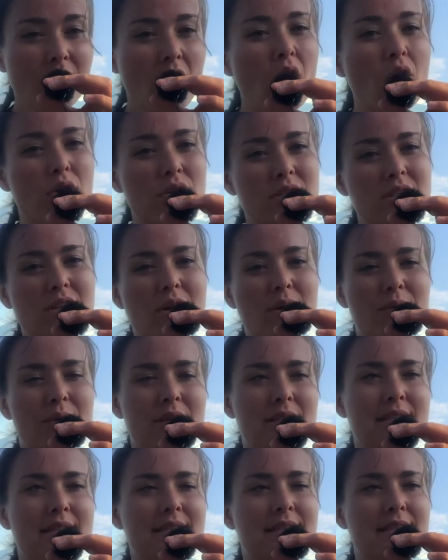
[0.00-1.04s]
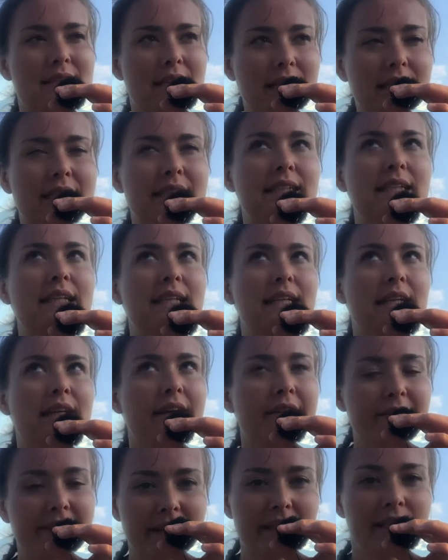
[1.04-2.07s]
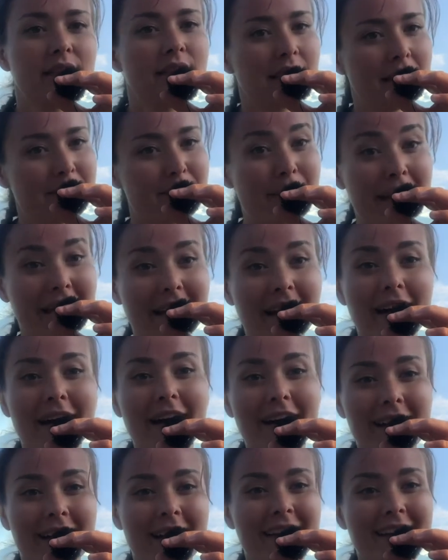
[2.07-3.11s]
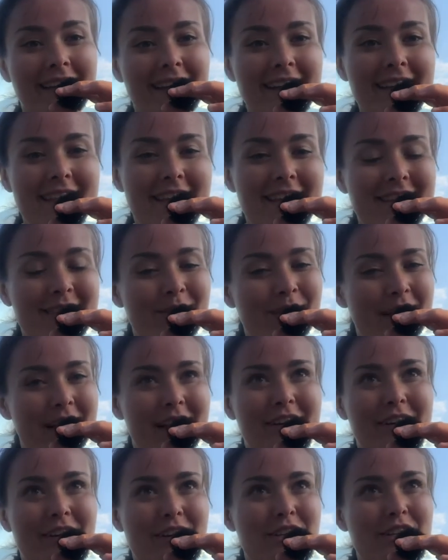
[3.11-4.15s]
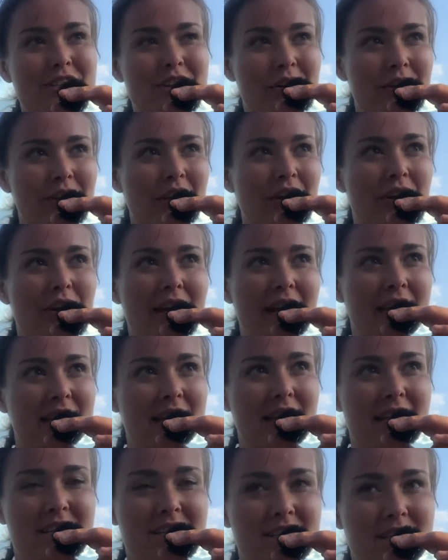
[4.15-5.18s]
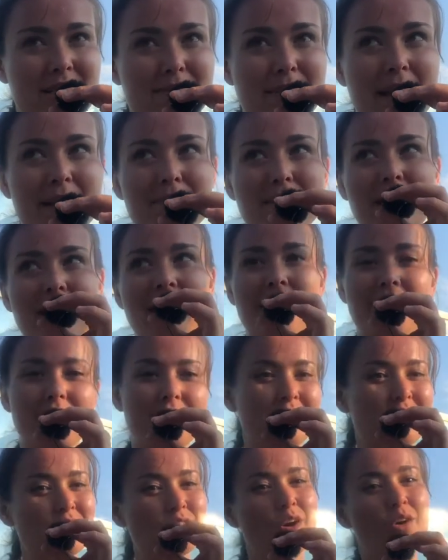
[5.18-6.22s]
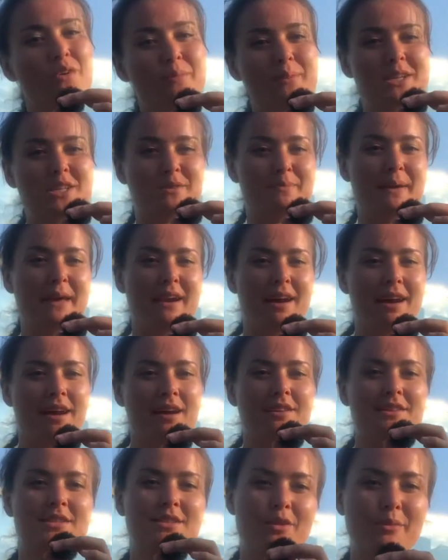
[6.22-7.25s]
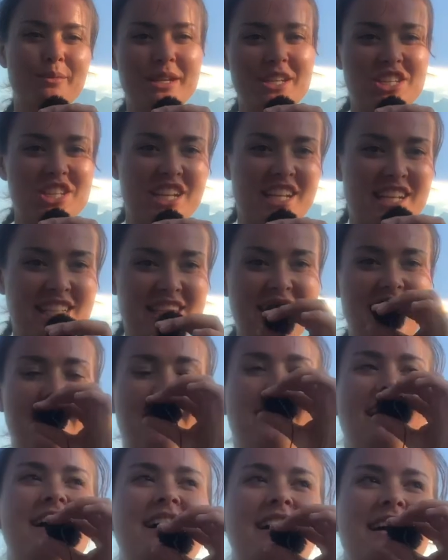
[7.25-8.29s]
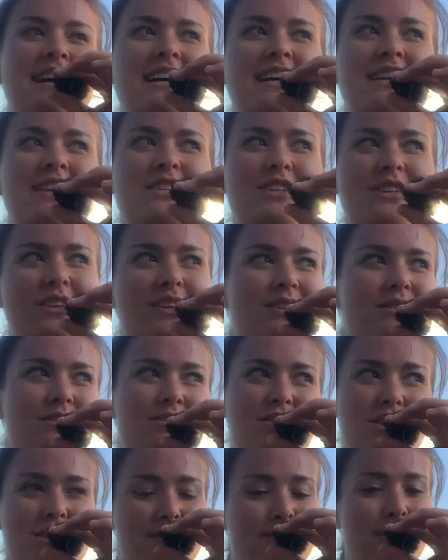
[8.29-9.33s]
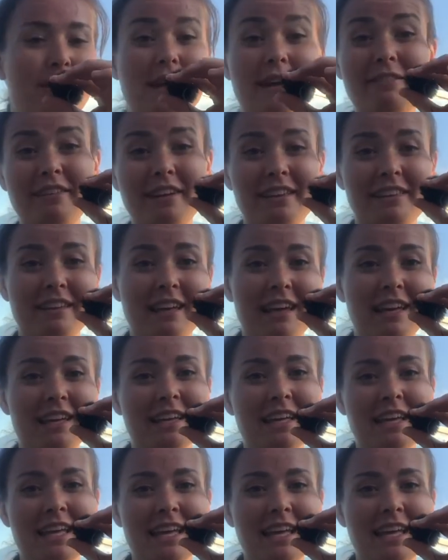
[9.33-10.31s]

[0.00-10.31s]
Oslo was significantly bigger than the one I got in Tokyo, and it just made my life so much better, so much easier to just for everything.